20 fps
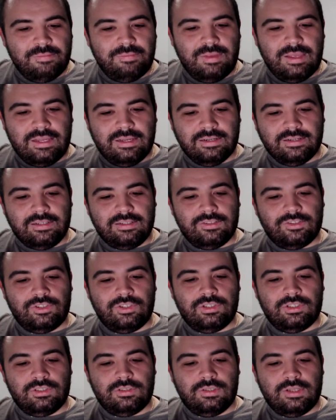
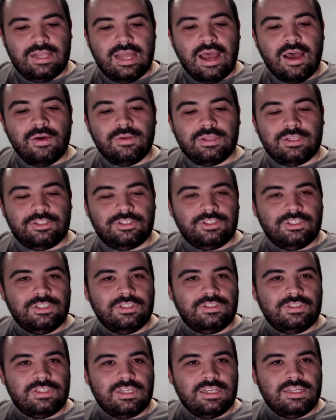because now that she
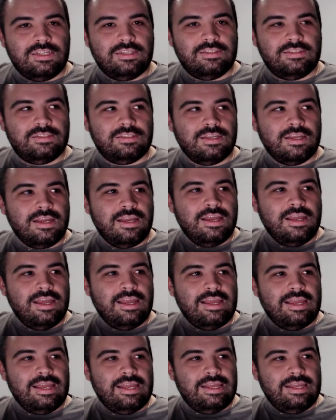sees
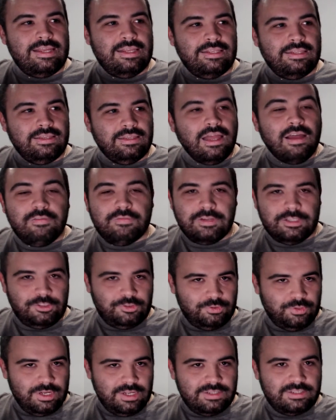a love
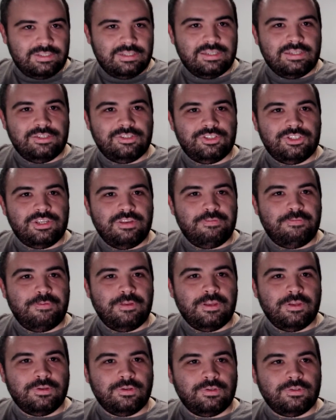interest, she
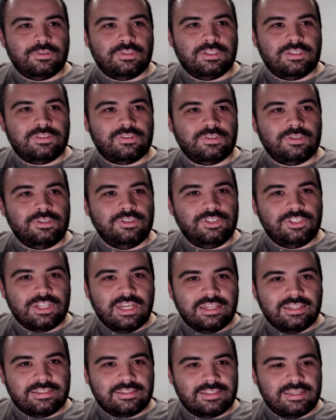feels a certain
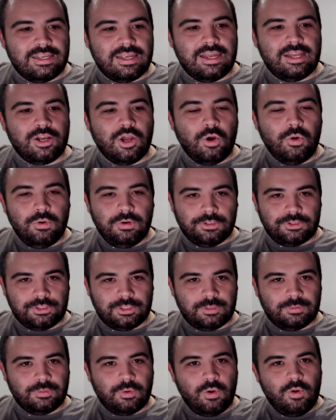jealousy and
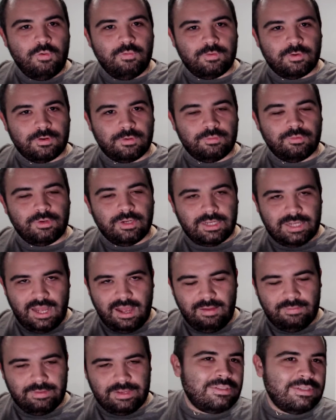ownership over
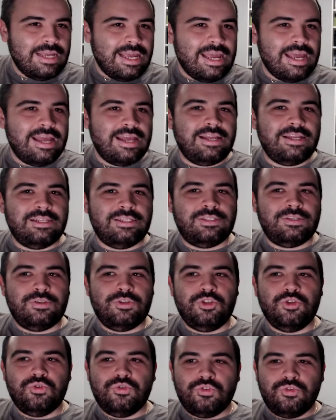Murakami. And
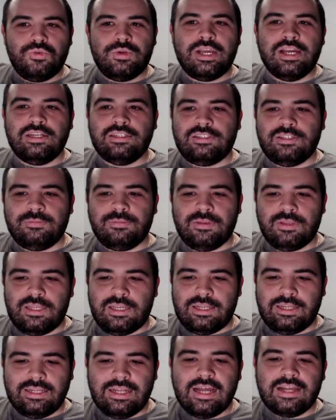you do get some of the
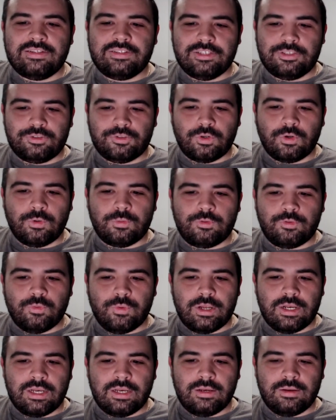classic tropes
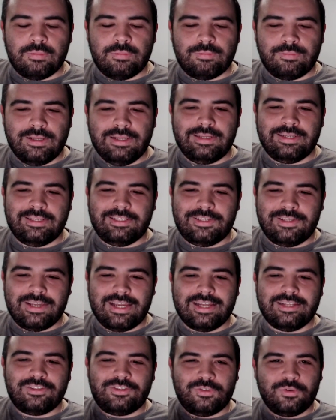when you
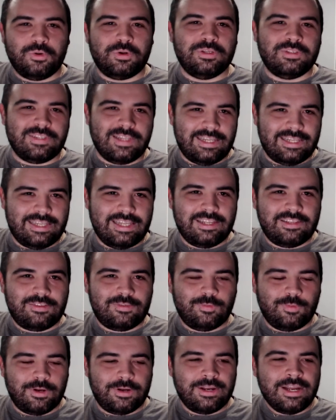get stories like
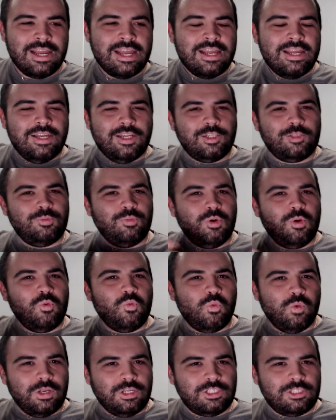this, where it's more
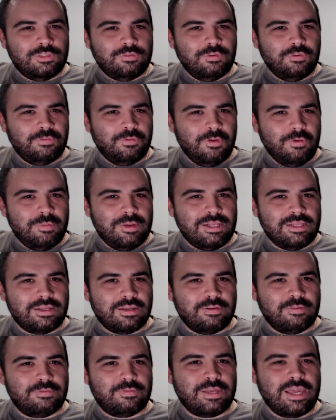wish fulfillment
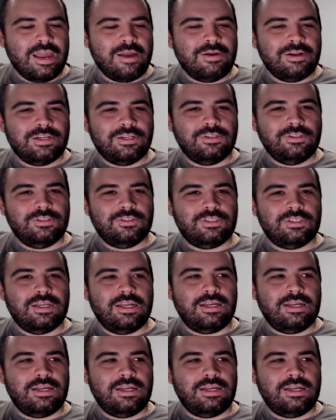of characters